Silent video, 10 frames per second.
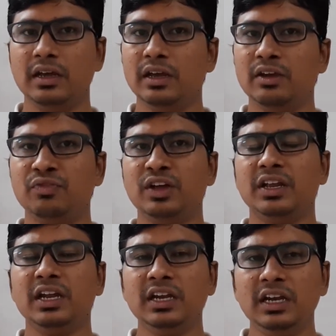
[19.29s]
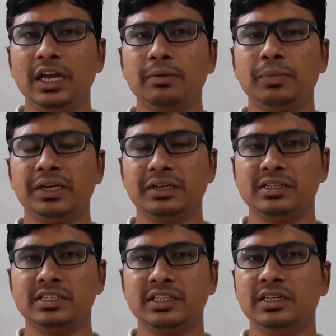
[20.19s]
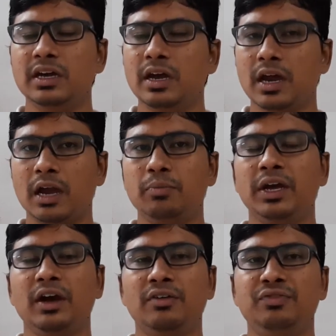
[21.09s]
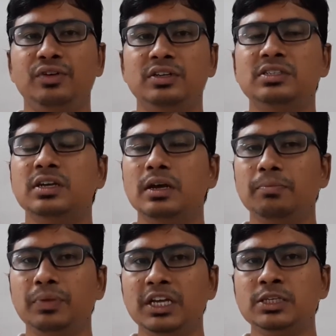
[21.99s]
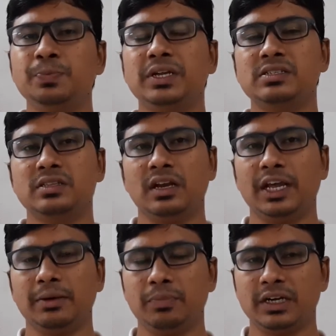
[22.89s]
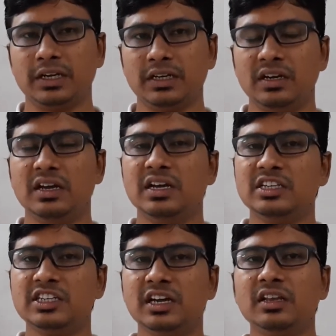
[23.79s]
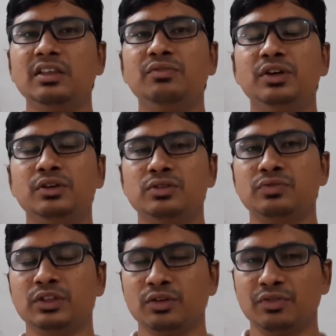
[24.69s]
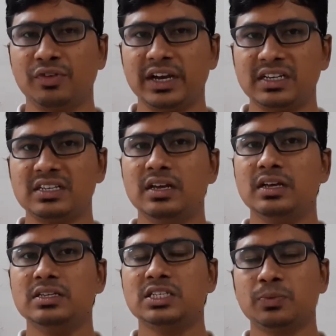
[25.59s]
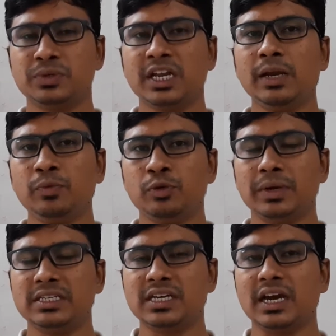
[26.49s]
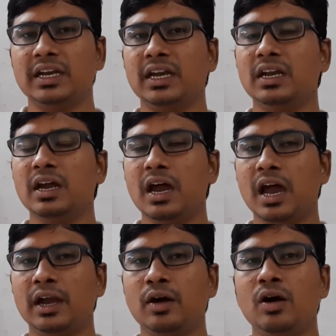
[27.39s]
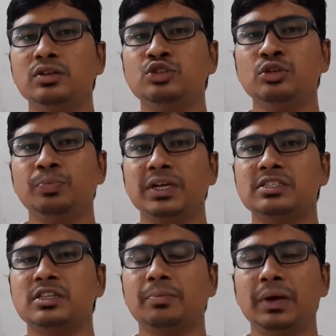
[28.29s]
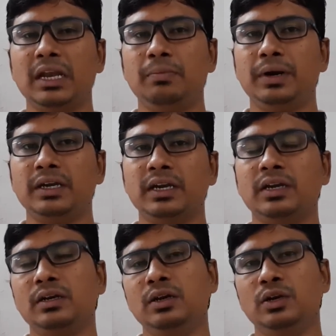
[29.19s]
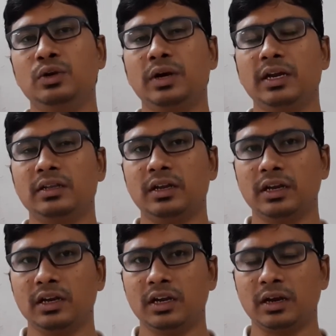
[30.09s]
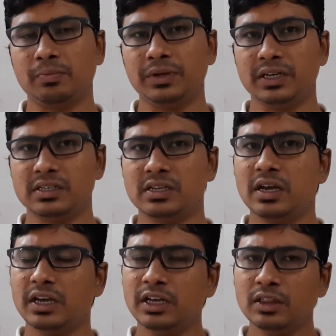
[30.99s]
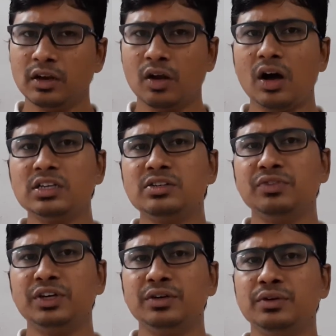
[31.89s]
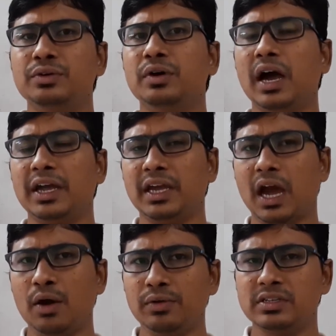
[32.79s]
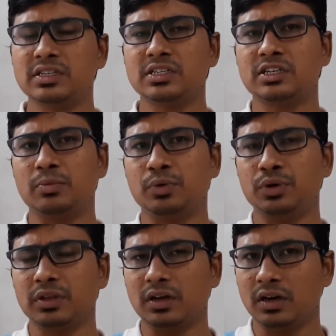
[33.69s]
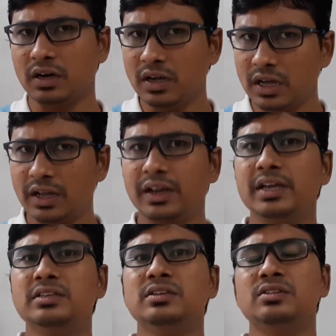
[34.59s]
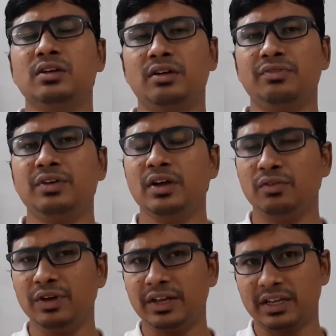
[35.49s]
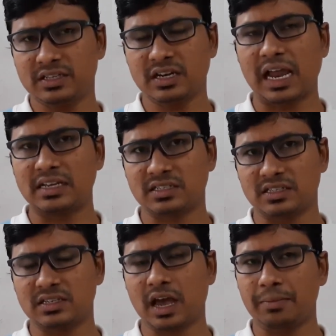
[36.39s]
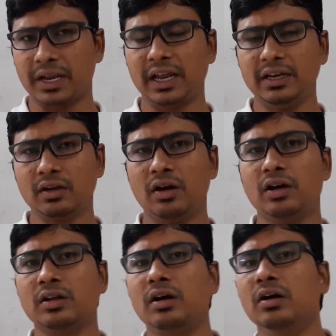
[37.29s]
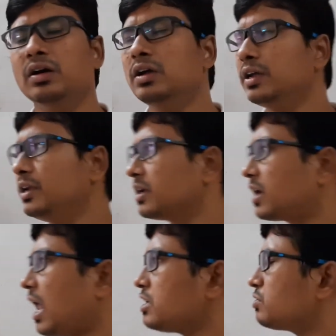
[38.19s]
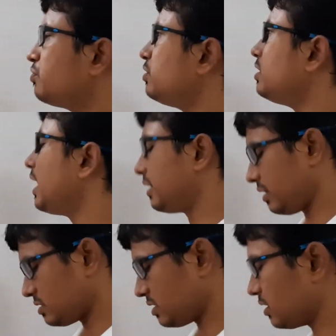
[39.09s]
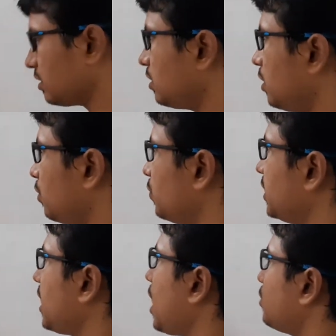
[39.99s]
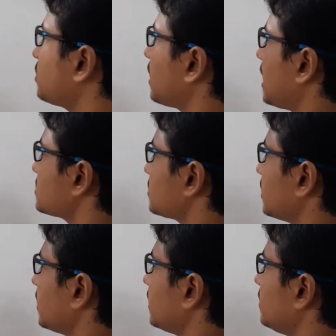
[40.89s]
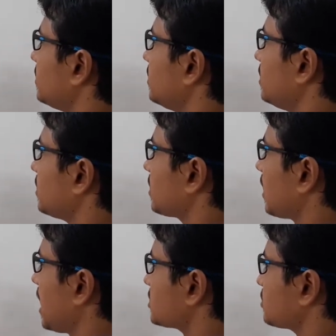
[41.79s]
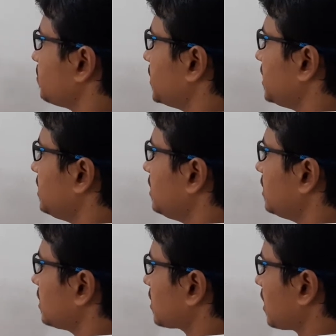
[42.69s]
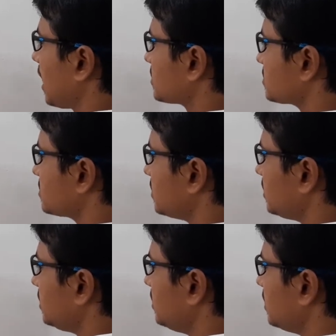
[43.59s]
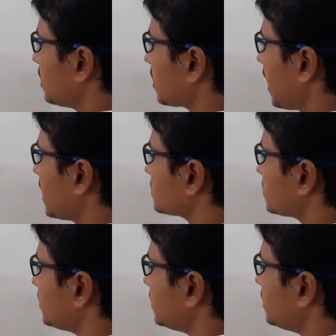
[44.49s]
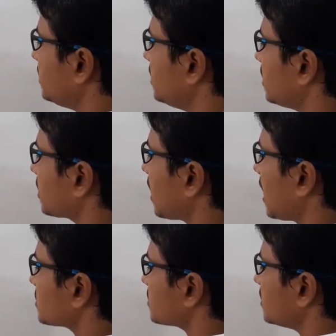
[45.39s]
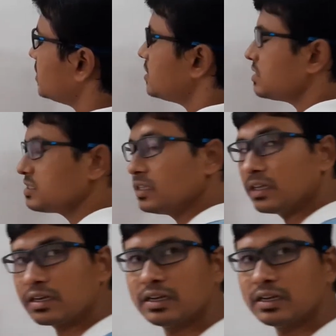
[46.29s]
If you really like my teaching and my efforts, please press the like button, share the videos with your friends, subscribe to my channel and also press the bell button to get the regular updates. In the last video, I have discussed about the ranges of various classes. Am I right or wrong? In classful addressing, we have class A, class B, class C, class D, class E is there.